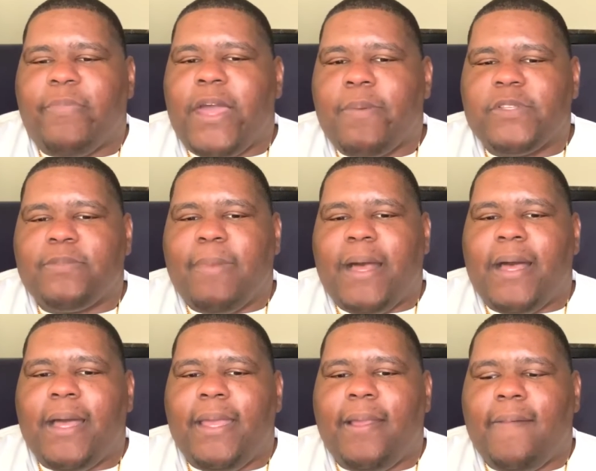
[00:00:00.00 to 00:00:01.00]
That was
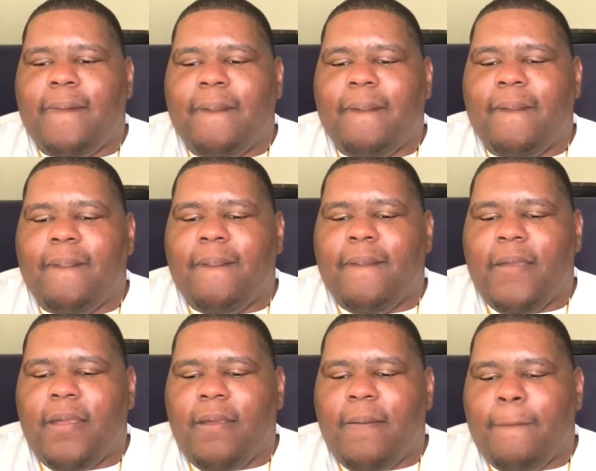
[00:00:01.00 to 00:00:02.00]
my
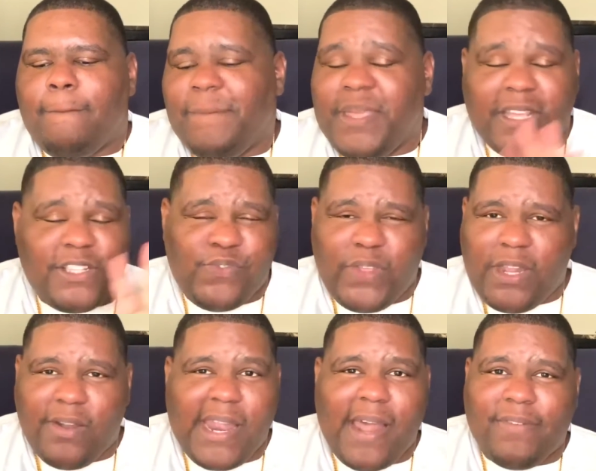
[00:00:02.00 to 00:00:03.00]
biggest
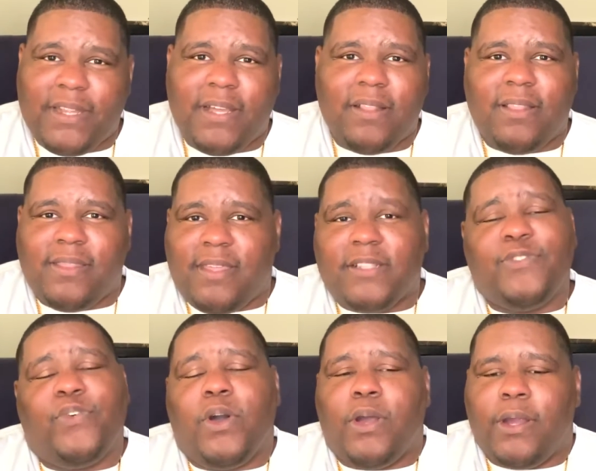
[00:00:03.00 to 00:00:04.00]
video that I've done
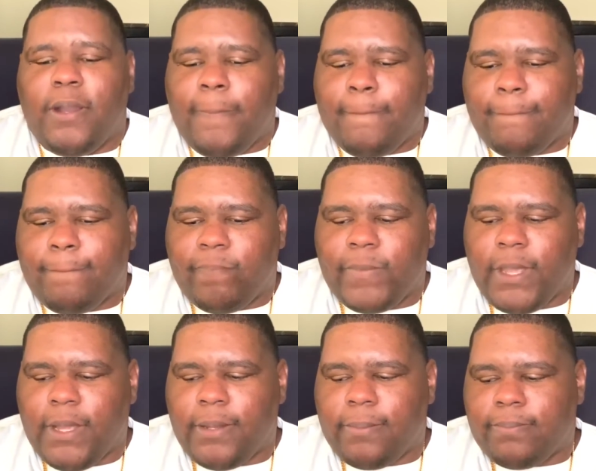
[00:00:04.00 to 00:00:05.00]
thus far.
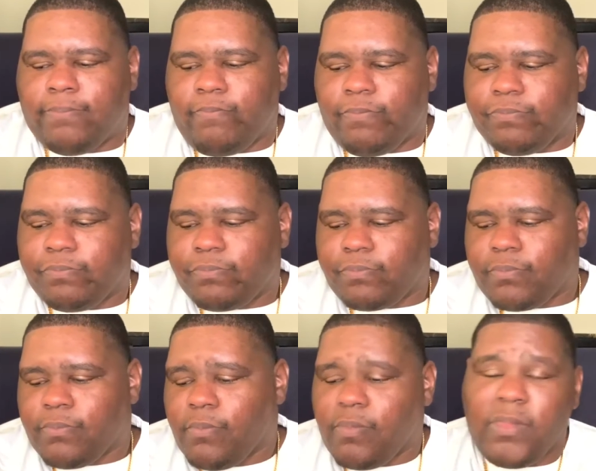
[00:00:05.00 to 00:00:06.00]
And
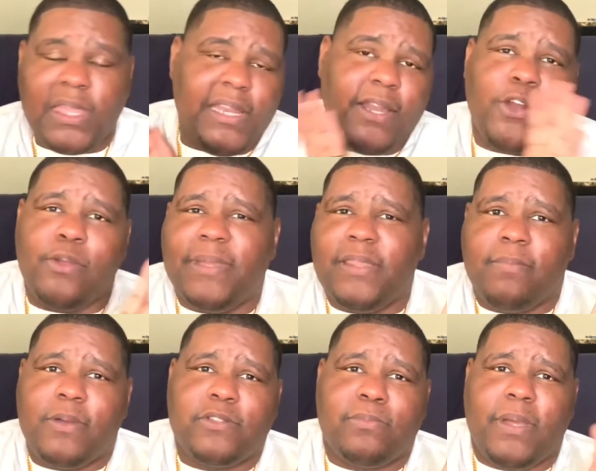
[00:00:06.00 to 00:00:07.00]
it earned me the
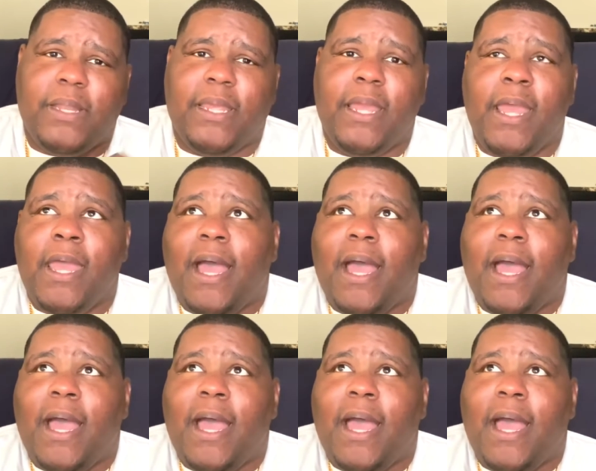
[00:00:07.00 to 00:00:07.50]
most money.